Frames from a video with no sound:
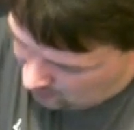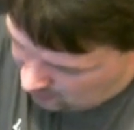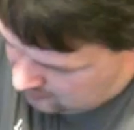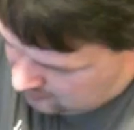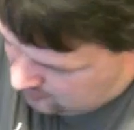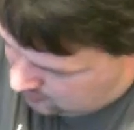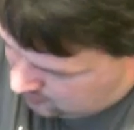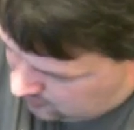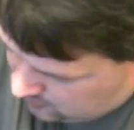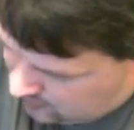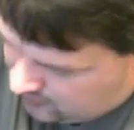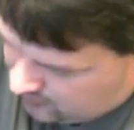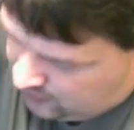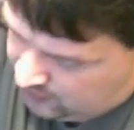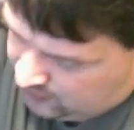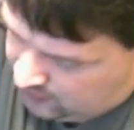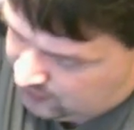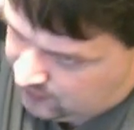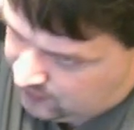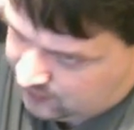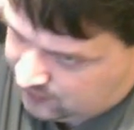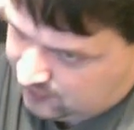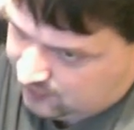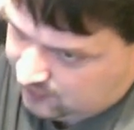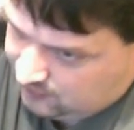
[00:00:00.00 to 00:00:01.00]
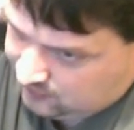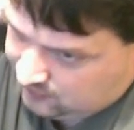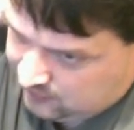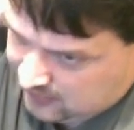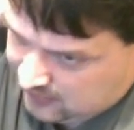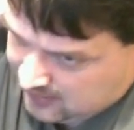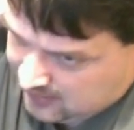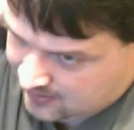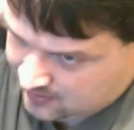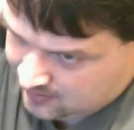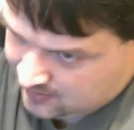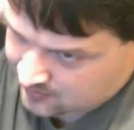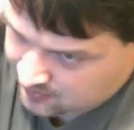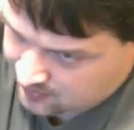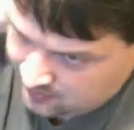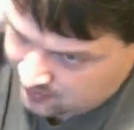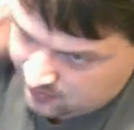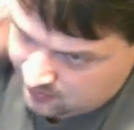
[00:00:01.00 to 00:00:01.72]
introduced the class